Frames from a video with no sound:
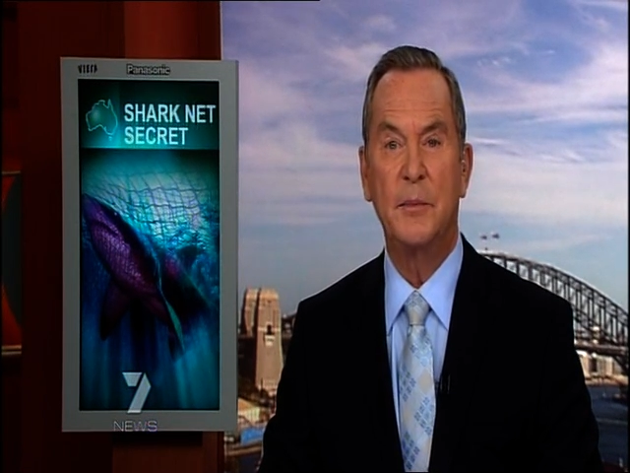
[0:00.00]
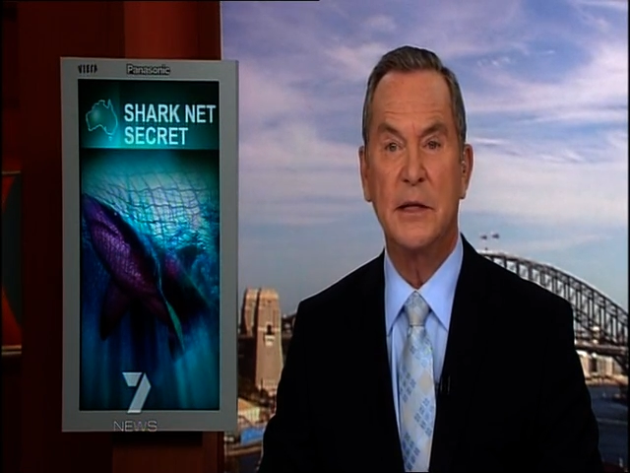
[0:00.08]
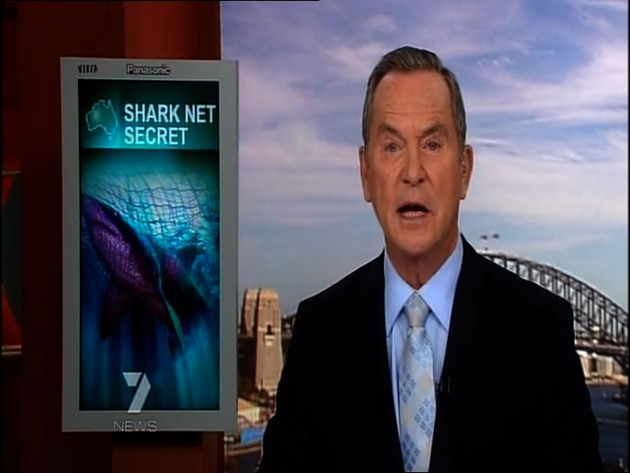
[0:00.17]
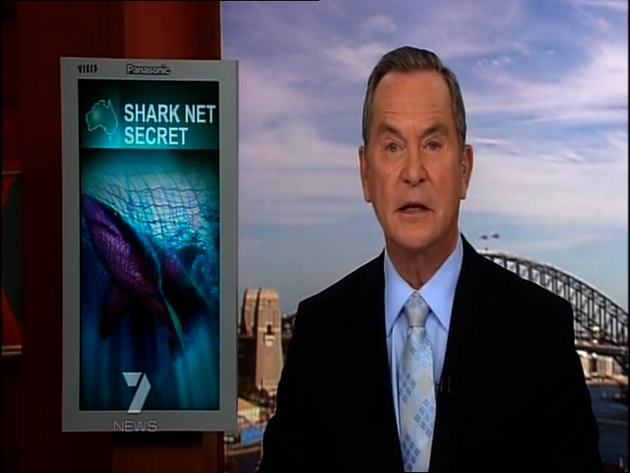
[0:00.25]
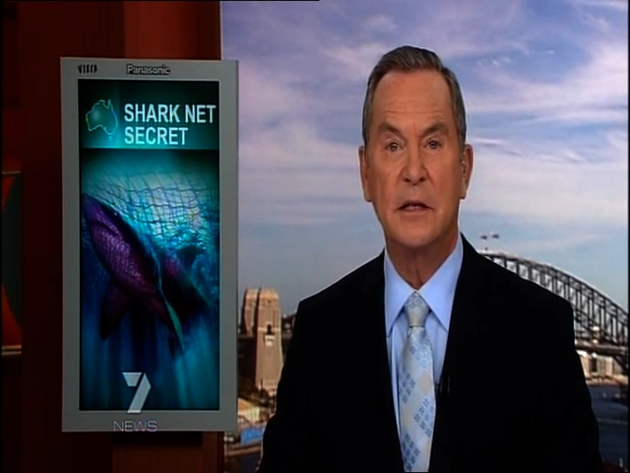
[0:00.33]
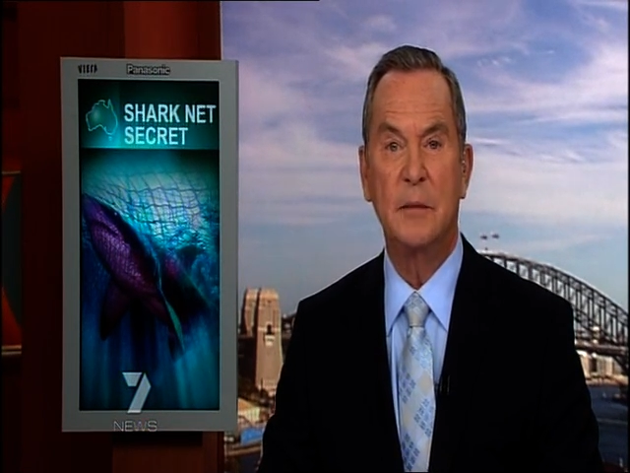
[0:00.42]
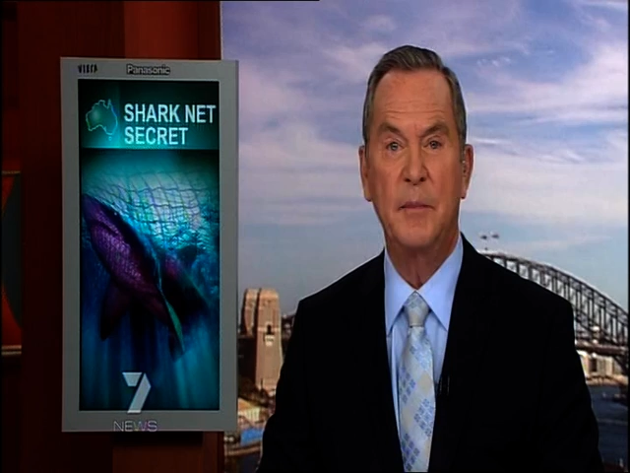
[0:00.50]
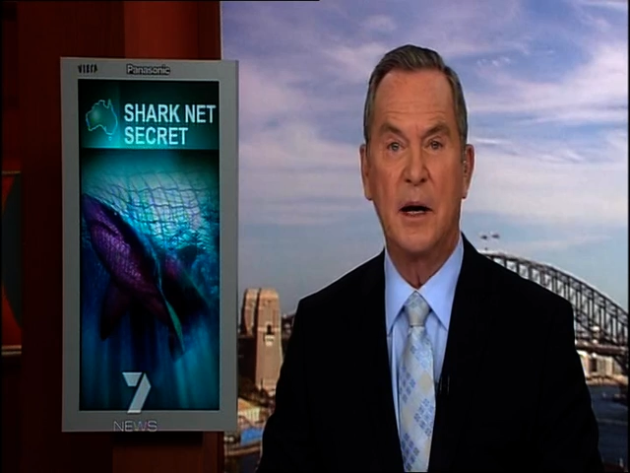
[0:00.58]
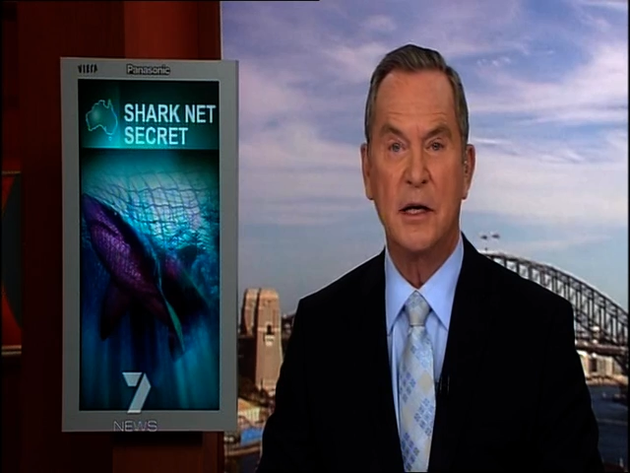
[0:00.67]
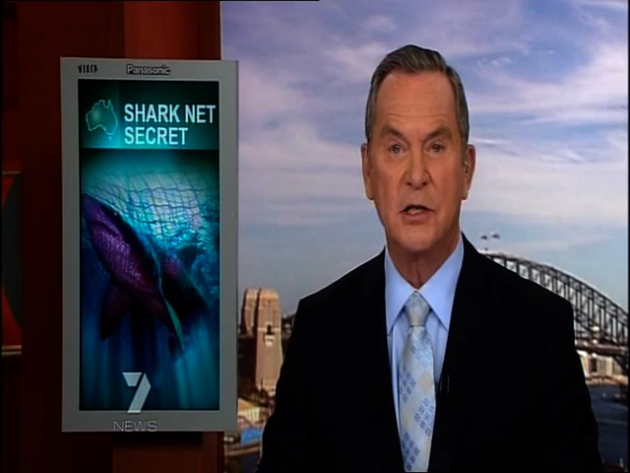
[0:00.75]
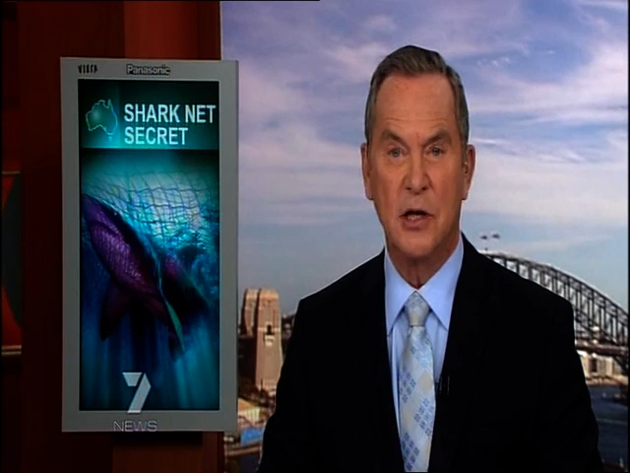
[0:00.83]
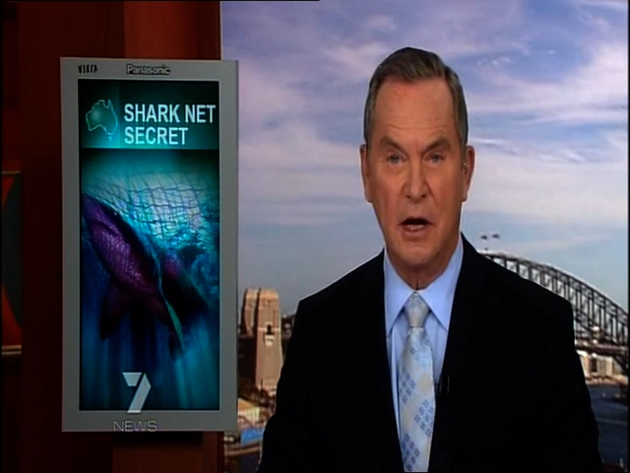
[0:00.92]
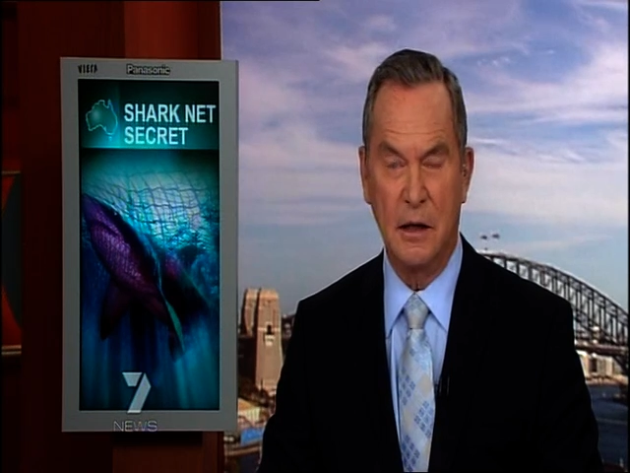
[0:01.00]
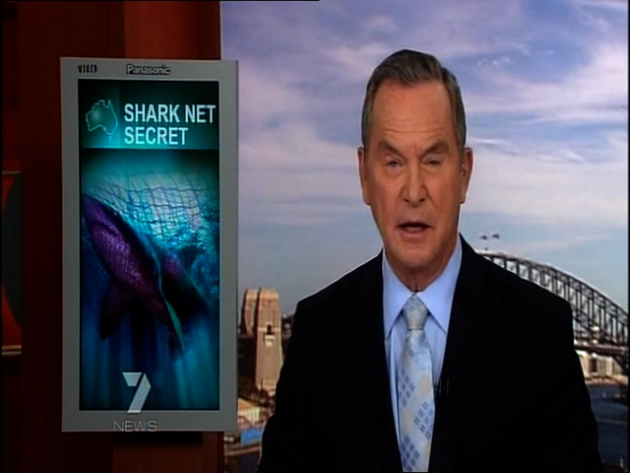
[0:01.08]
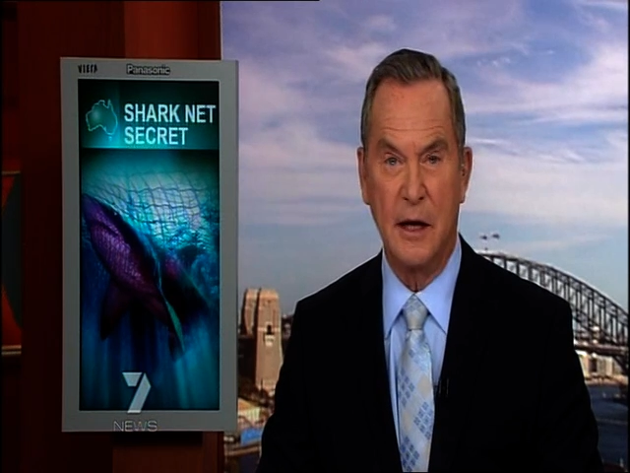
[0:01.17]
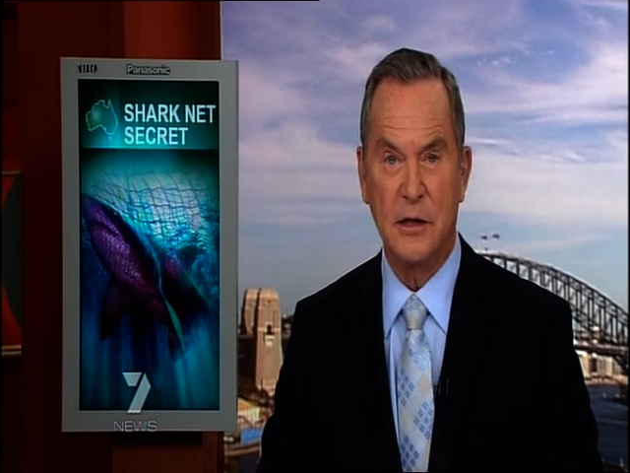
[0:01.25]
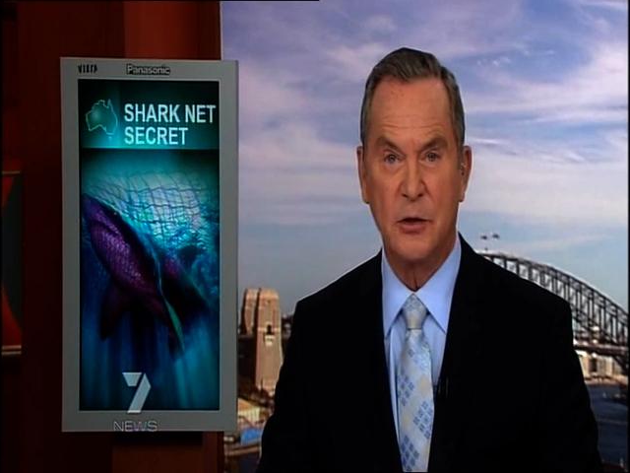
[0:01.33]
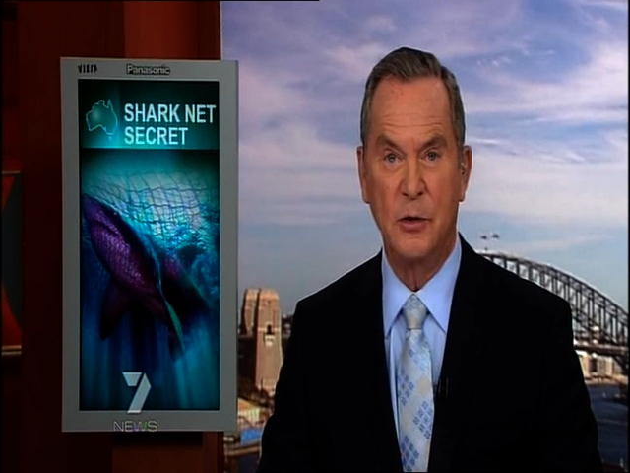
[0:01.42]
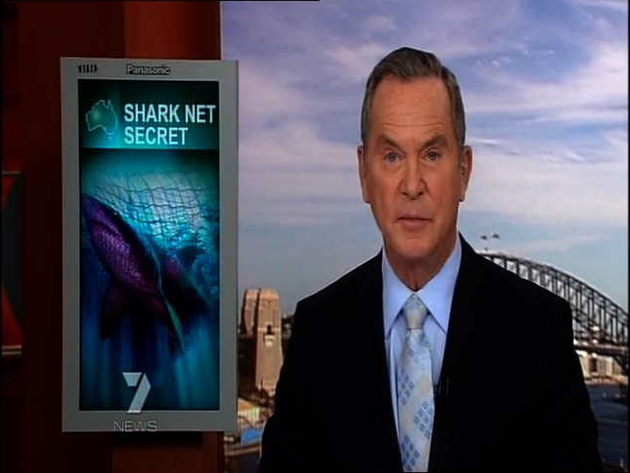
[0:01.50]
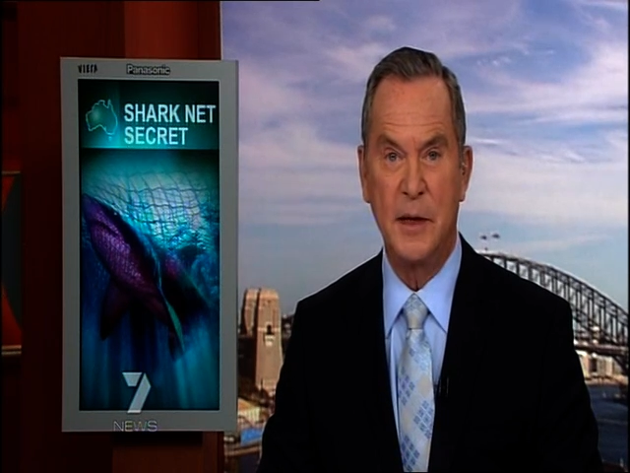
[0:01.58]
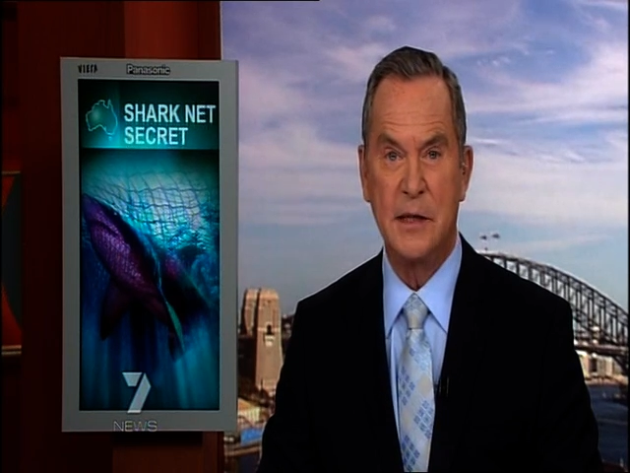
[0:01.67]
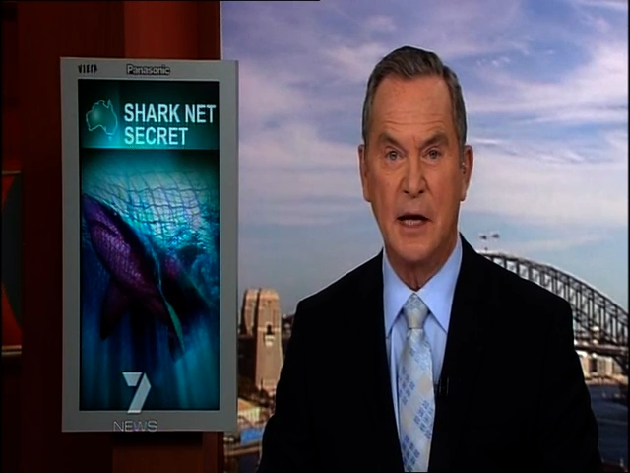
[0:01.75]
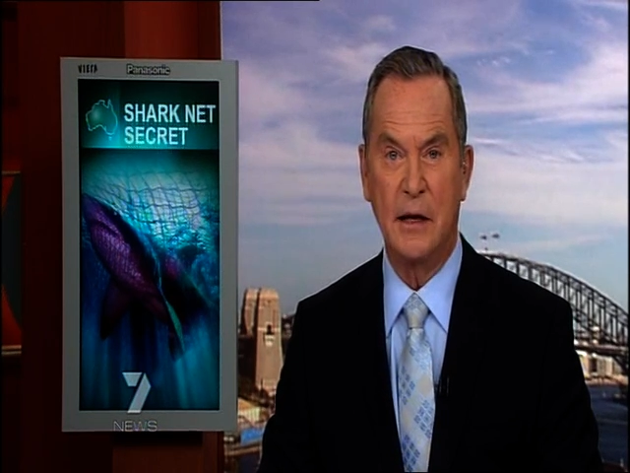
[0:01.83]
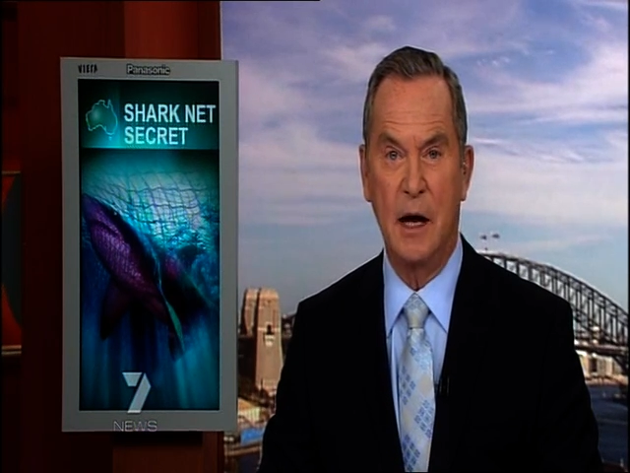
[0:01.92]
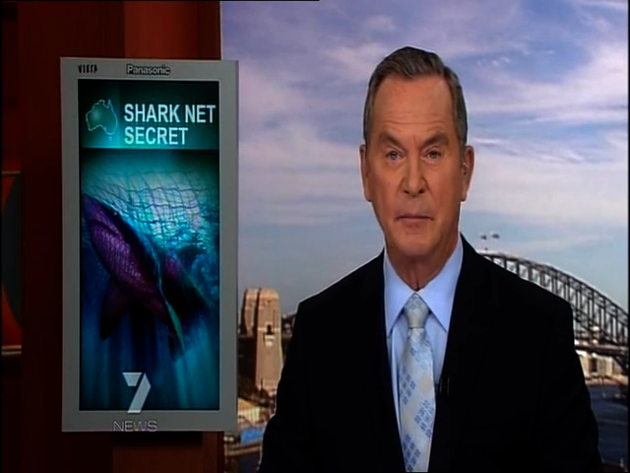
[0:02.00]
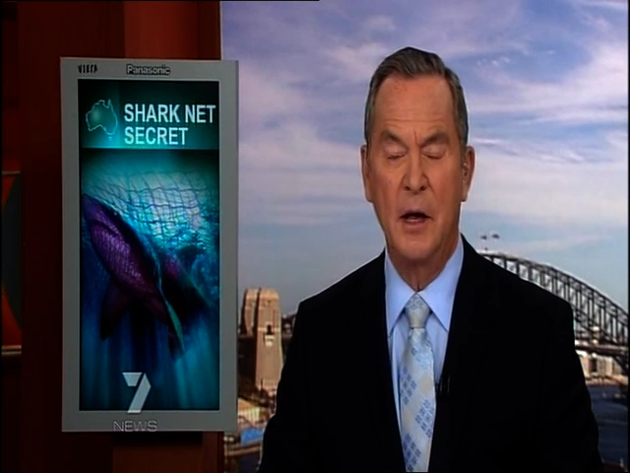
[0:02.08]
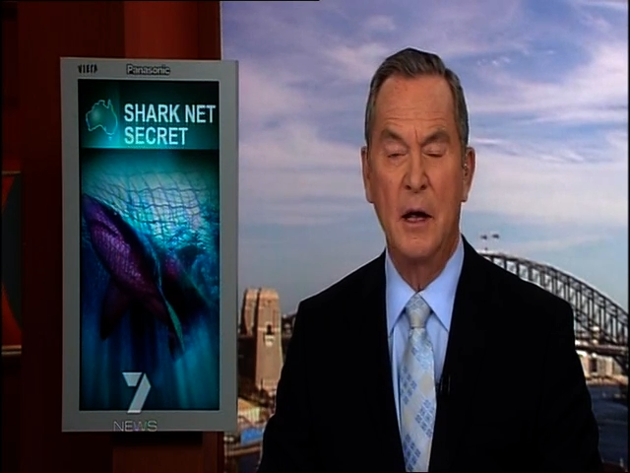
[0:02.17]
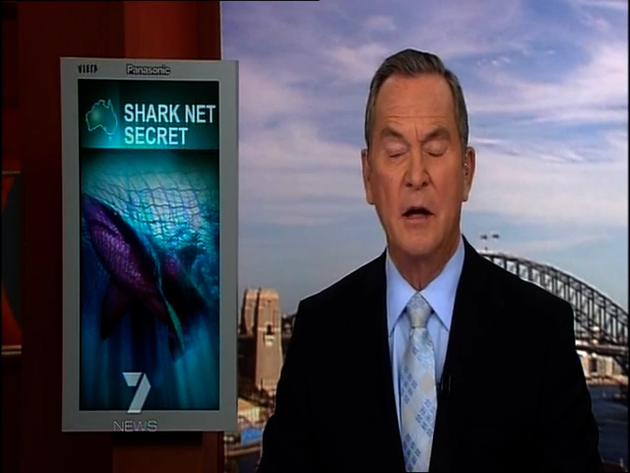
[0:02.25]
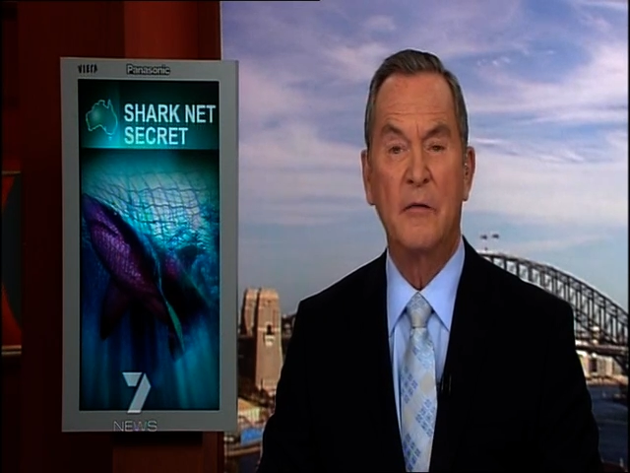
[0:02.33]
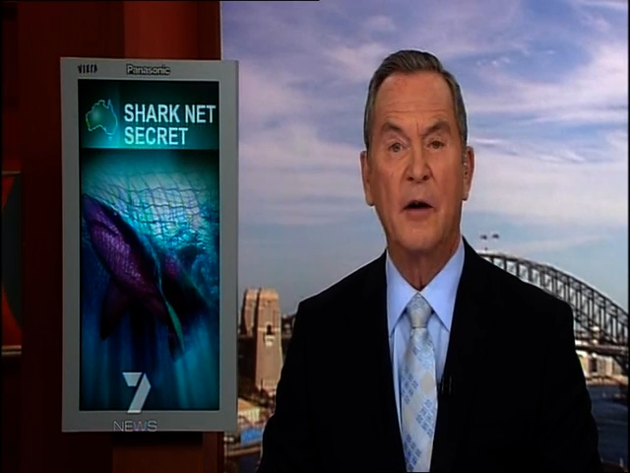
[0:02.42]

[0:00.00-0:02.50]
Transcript: protected by shark nets could be set up